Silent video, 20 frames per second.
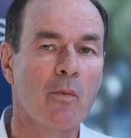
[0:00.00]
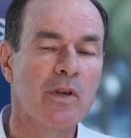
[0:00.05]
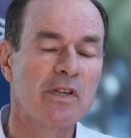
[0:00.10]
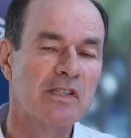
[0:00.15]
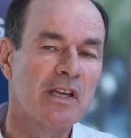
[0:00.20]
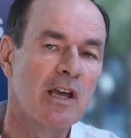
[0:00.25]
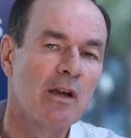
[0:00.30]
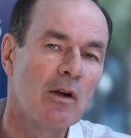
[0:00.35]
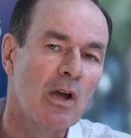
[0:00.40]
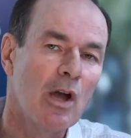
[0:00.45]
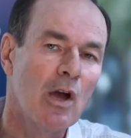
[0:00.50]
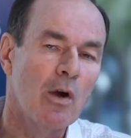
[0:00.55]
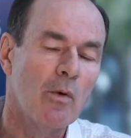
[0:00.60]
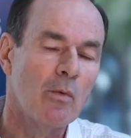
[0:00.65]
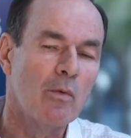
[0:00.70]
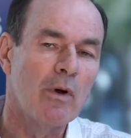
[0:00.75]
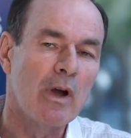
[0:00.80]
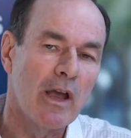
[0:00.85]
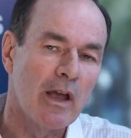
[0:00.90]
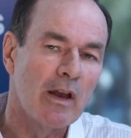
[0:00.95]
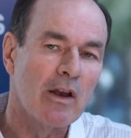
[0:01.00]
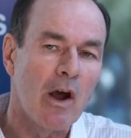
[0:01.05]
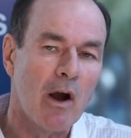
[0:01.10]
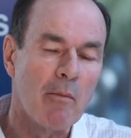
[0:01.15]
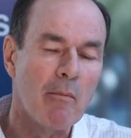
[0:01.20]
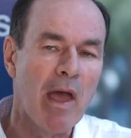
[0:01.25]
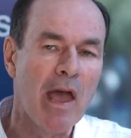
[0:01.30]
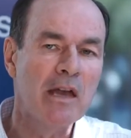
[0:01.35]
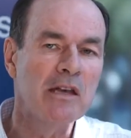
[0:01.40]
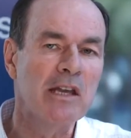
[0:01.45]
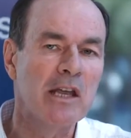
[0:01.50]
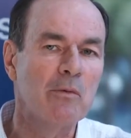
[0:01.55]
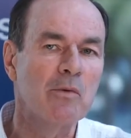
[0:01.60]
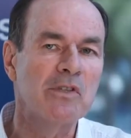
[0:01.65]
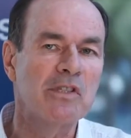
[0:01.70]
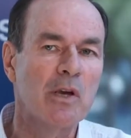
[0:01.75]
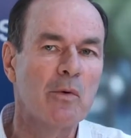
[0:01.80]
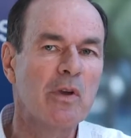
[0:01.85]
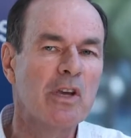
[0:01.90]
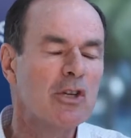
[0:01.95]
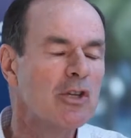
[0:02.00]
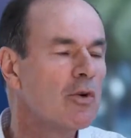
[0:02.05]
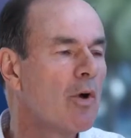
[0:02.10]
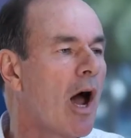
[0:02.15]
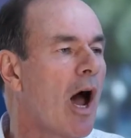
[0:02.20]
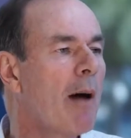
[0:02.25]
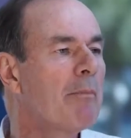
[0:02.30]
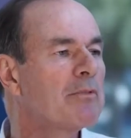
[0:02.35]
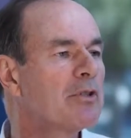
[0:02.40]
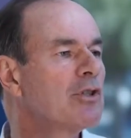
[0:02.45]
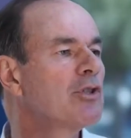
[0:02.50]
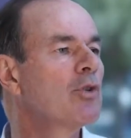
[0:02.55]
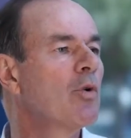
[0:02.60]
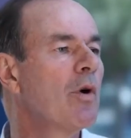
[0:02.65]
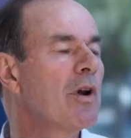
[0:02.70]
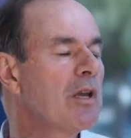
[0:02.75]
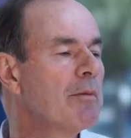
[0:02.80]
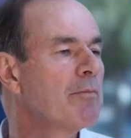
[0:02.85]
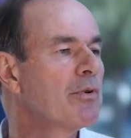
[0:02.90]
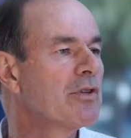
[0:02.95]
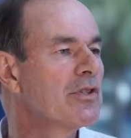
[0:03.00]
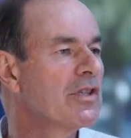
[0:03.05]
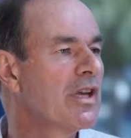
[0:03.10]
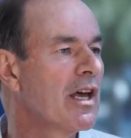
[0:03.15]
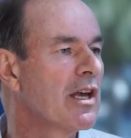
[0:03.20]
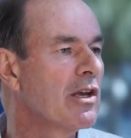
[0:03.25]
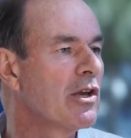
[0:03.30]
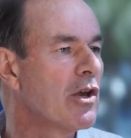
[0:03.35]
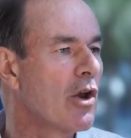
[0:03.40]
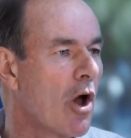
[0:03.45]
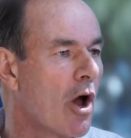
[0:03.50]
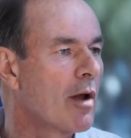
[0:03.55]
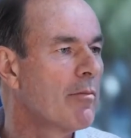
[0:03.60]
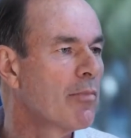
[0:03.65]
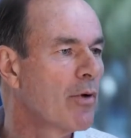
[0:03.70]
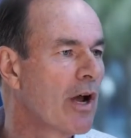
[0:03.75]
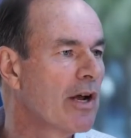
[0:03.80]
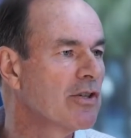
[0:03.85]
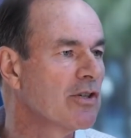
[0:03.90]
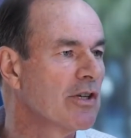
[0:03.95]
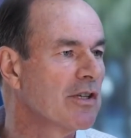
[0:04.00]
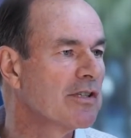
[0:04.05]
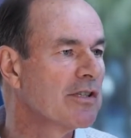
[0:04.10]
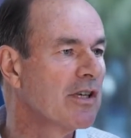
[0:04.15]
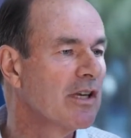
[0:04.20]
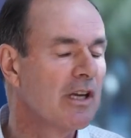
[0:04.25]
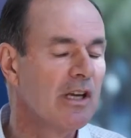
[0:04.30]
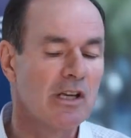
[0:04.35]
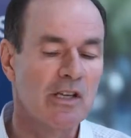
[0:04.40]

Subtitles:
we say, in our mandate, we say we can do up to 20% non-precious.